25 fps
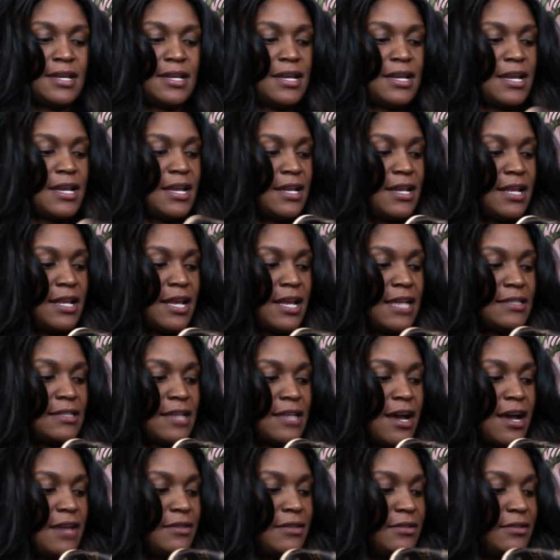And it has
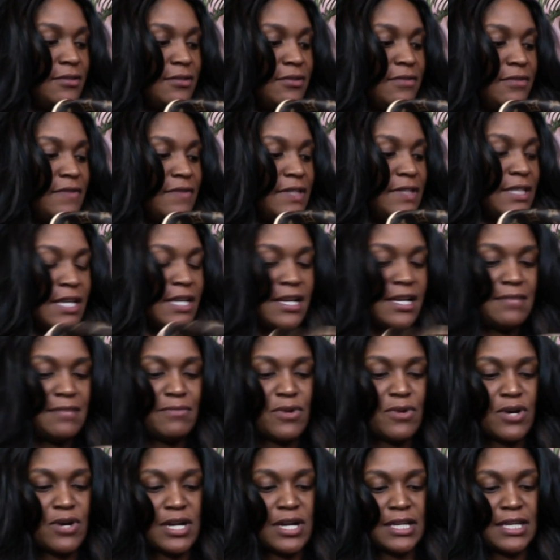all the Louis Vuitton
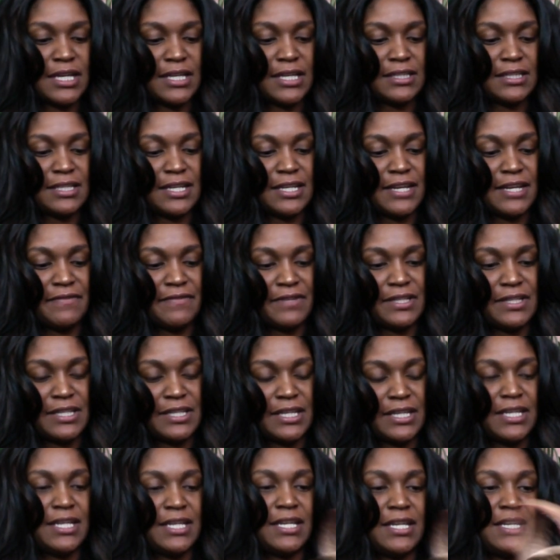markings and
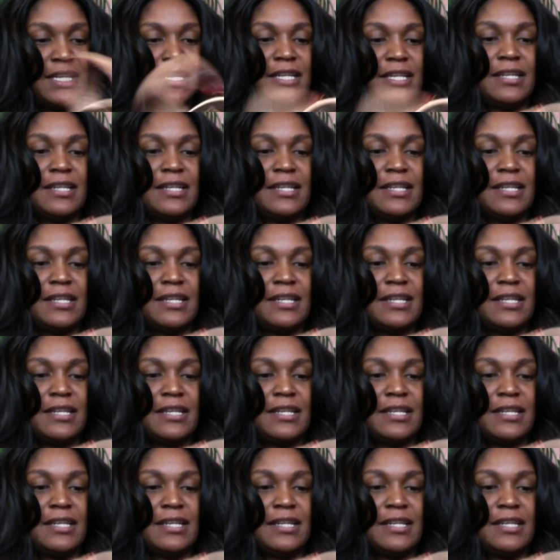everything.